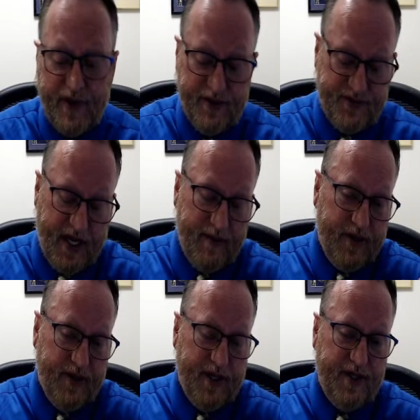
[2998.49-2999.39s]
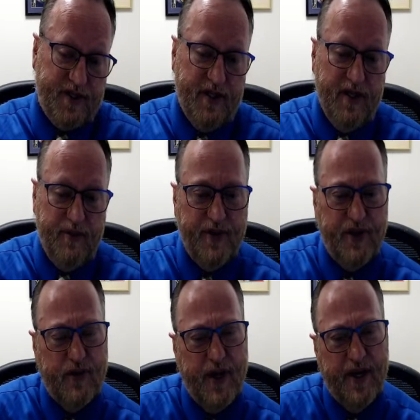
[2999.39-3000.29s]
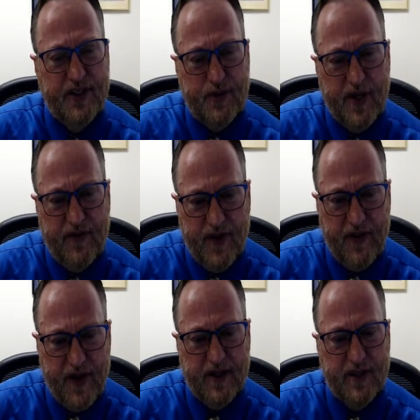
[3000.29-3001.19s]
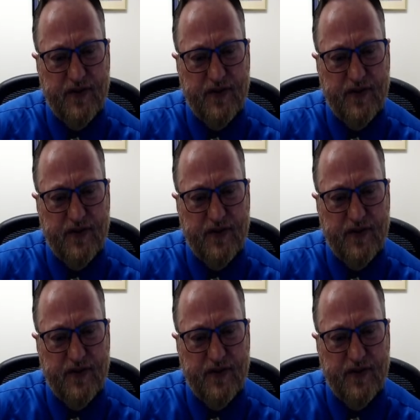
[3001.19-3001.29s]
Same goodies, but the credit's 25,000